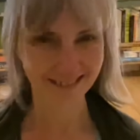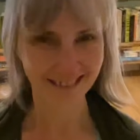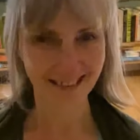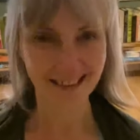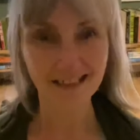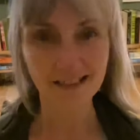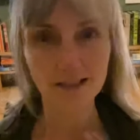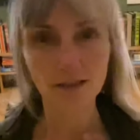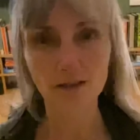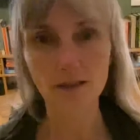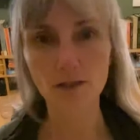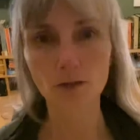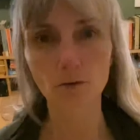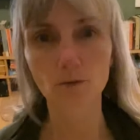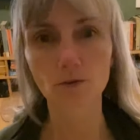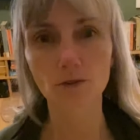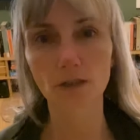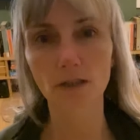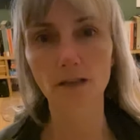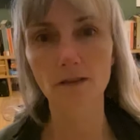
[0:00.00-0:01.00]
Okay, so let's go
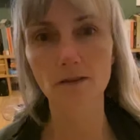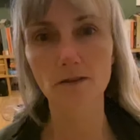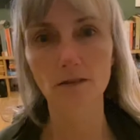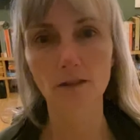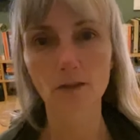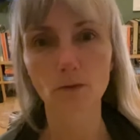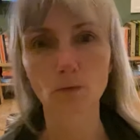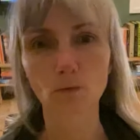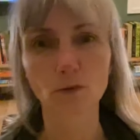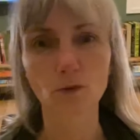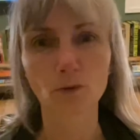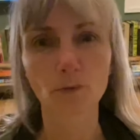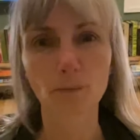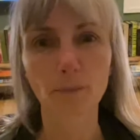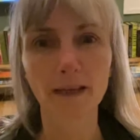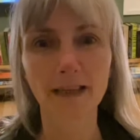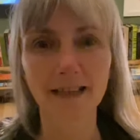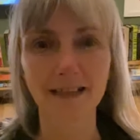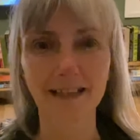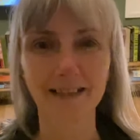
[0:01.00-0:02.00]
on to the other side. Oh, look,
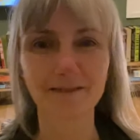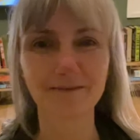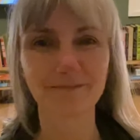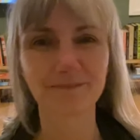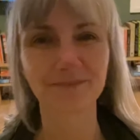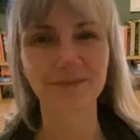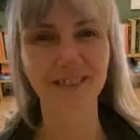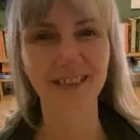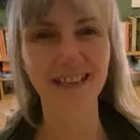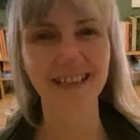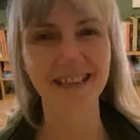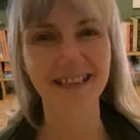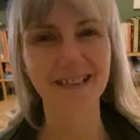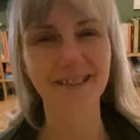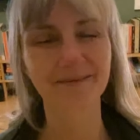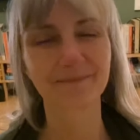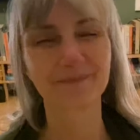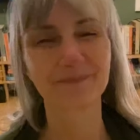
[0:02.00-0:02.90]
pink now. Nice.